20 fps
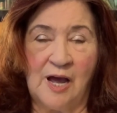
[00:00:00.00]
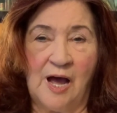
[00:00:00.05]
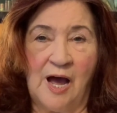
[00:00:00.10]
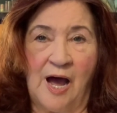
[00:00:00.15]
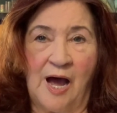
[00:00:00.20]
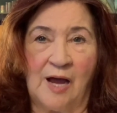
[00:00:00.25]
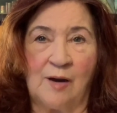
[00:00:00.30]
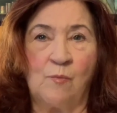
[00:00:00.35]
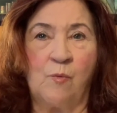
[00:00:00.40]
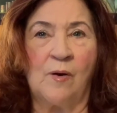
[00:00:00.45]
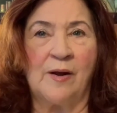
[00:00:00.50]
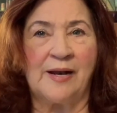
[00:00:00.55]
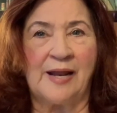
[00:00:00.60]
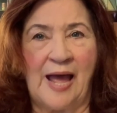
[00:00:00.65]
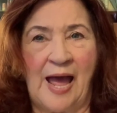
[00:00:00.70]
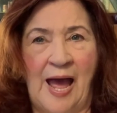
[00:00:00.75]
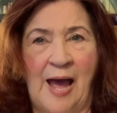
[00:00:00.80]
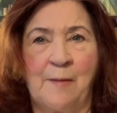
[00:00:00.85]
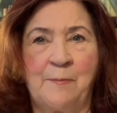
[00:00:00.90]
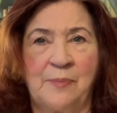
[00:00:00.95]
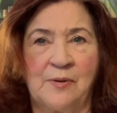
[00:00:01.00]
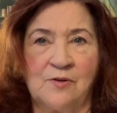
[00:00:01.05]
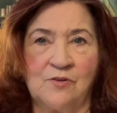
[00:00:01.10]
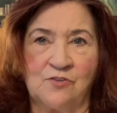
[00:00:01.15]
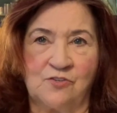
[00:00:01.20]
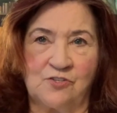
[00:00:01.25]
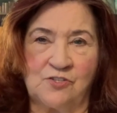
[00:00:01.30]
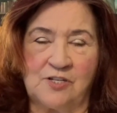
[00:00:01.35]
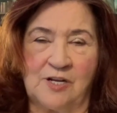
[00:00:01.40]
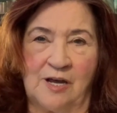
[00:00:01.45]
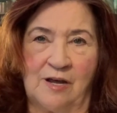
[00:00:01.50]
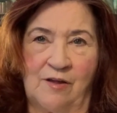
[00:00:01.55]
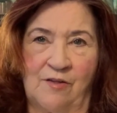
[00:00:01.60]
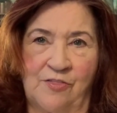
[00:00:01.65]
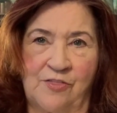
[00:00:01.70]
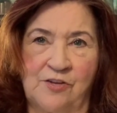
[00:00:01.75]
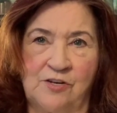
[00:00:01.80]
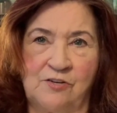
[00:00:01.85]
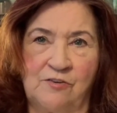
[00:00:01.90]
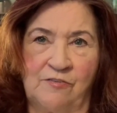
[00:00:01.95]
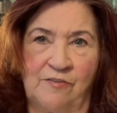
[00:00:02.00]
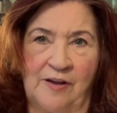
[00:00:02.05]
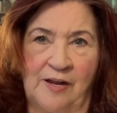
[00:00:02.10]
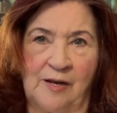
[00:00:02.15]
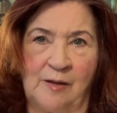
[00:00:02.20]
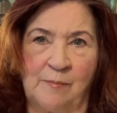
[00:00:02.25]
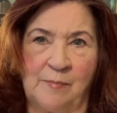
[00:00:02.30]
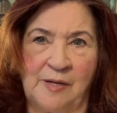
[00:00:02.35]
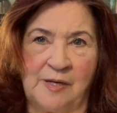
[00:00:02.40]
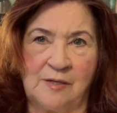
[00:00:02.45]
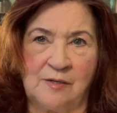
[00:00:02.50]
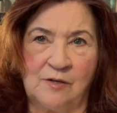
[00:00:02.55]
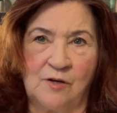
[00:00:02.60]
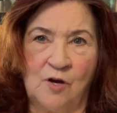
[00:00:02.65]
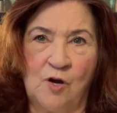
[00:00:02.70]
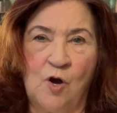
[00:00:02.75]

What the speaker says: on what happens to healthy development